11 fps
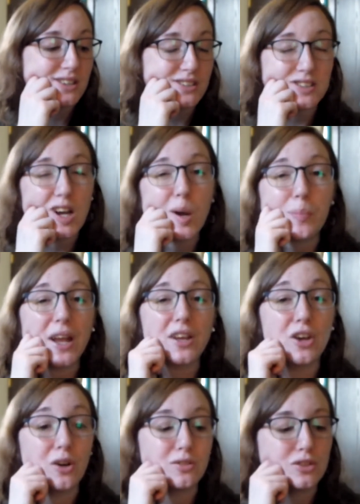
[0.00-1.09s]
It's not my
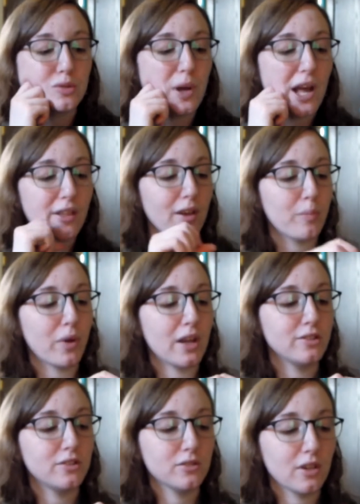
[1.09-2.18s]
go-to palette, but I
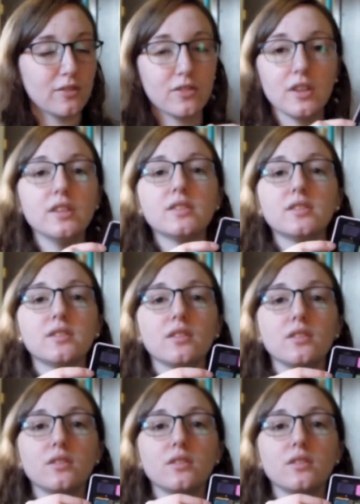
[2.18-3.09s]
do love these